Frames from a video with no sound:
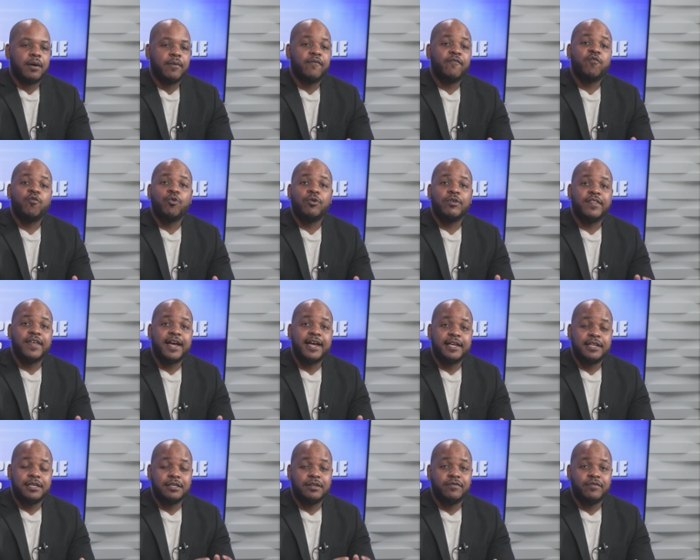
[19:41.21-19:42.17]
for that
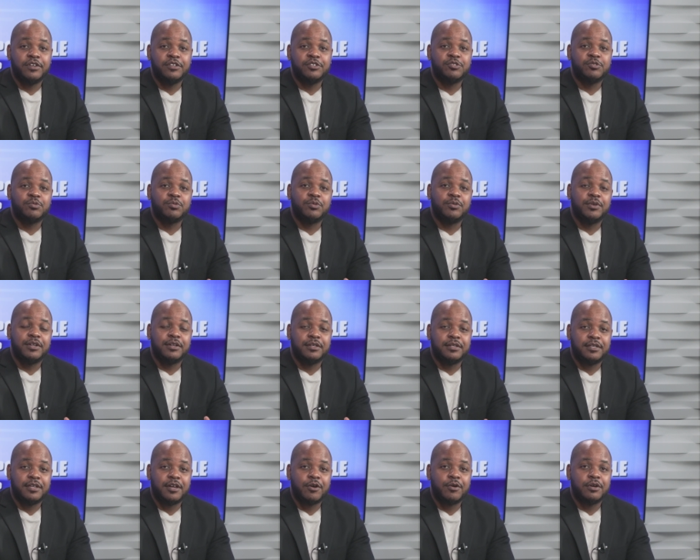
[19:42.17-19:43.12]
individual in
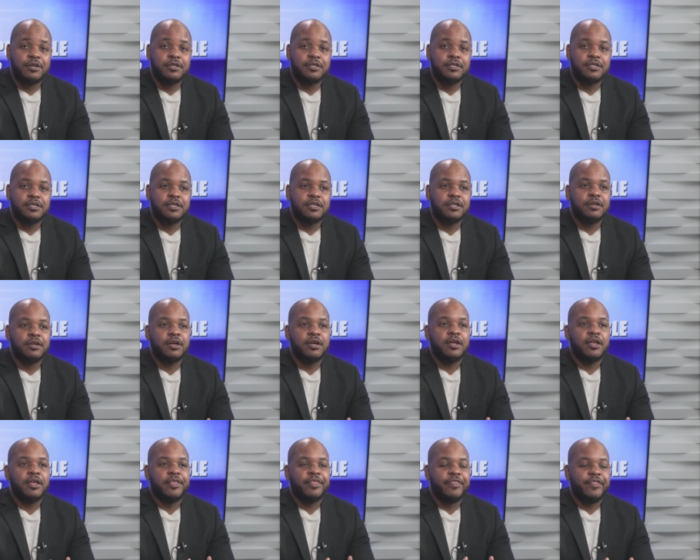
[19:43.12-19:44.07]
adulthood,
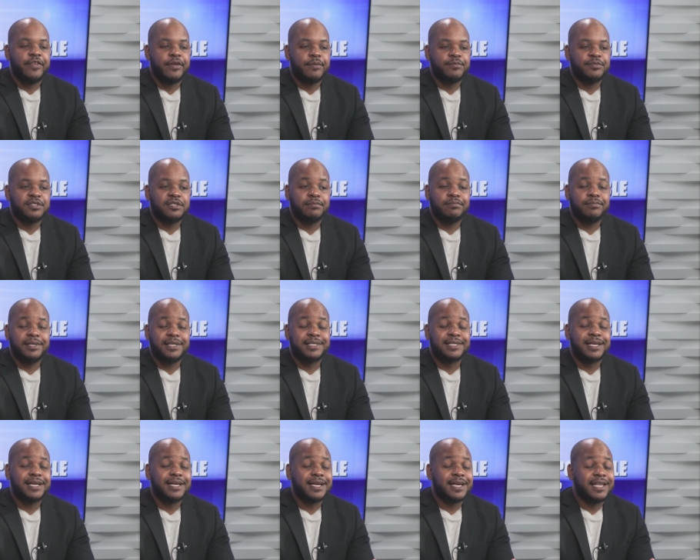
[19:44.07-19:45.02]
them to be
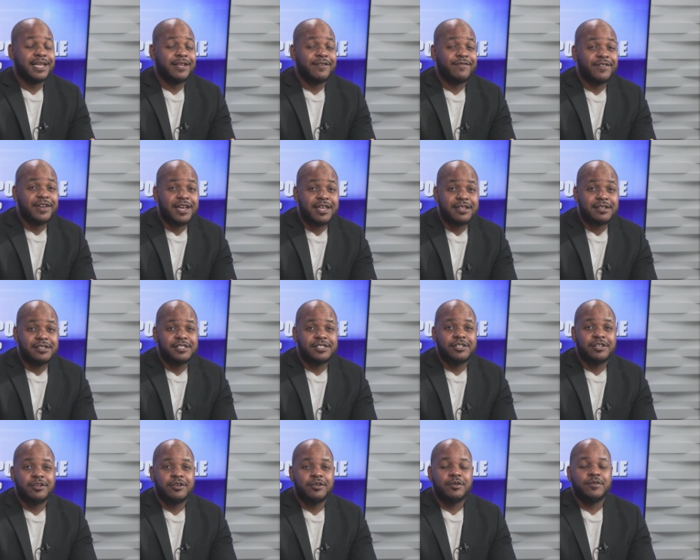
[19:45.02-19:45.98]
taken advantage
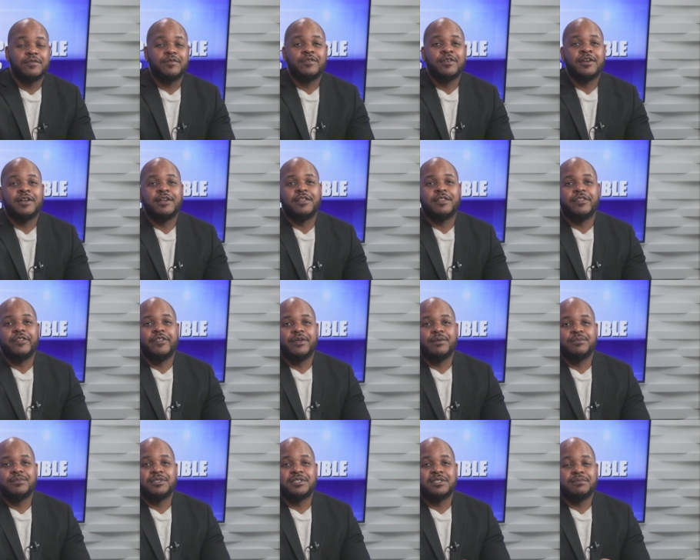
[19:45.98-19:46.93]
of,
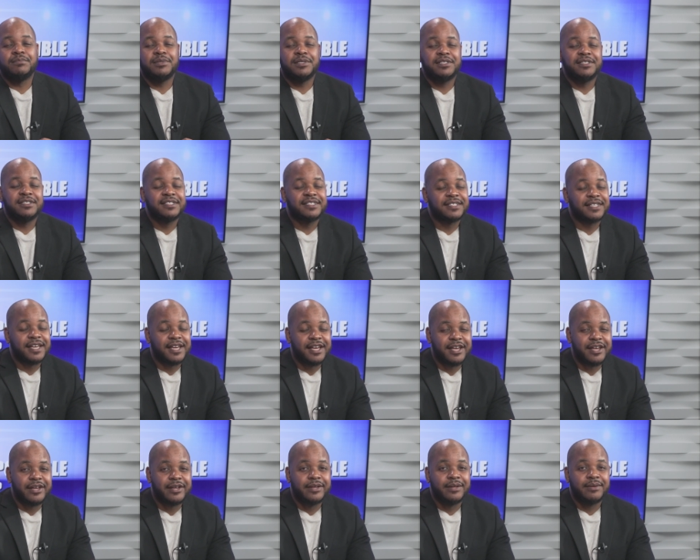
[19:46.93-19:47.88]
them to be
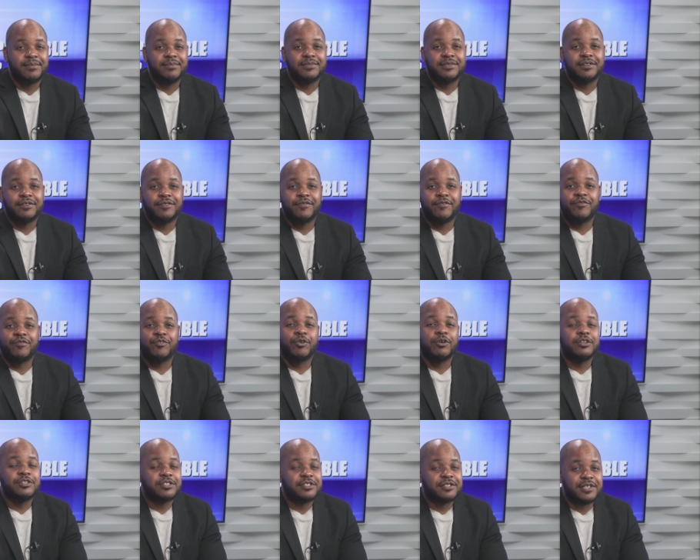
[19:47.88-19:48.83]
scammed,
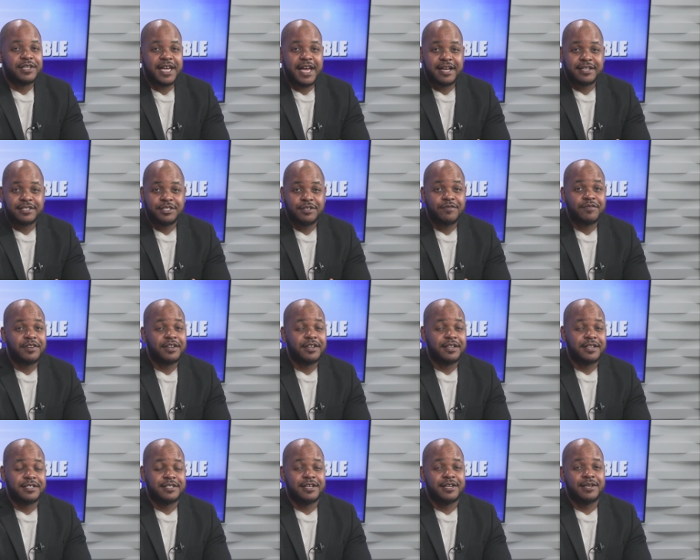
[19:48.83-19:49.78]
fraudulent activity
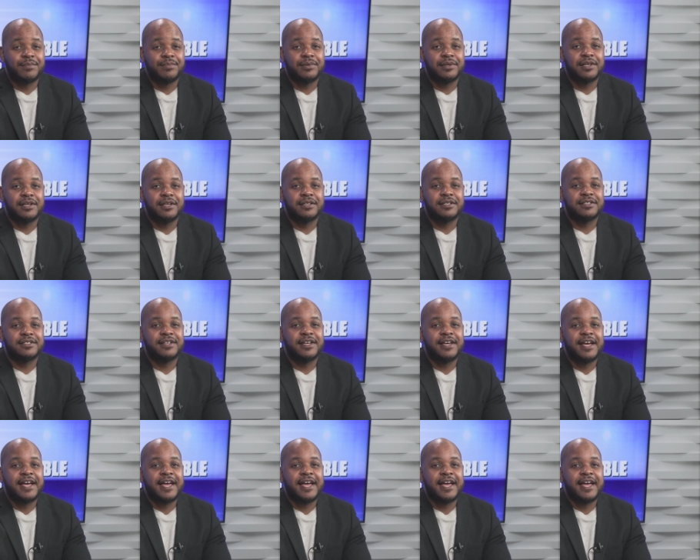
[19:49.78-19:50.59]
to take place?